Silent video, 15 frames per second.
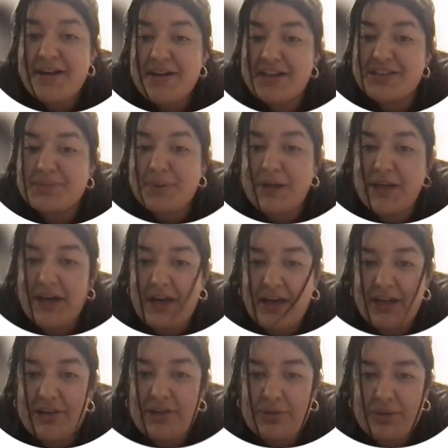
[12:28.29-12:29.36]
It's
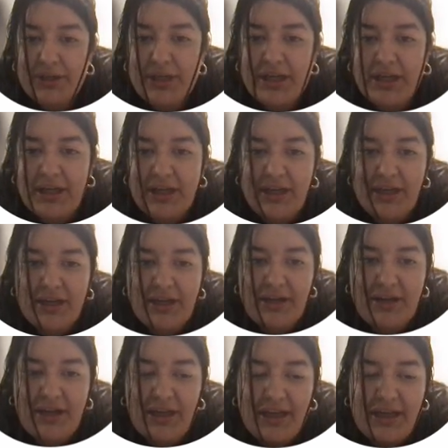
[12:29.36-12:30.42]
PI3K,
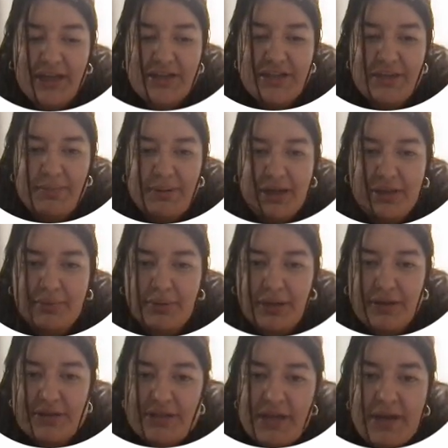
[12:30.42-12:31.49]
AKT
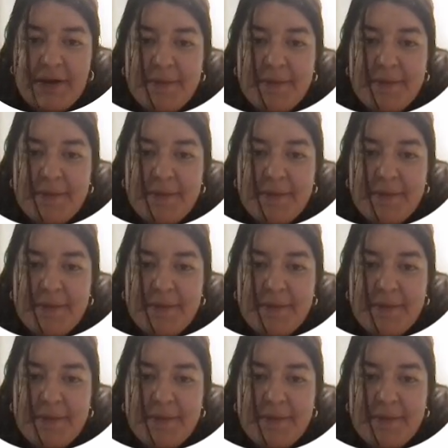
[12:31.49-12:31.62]
pathways.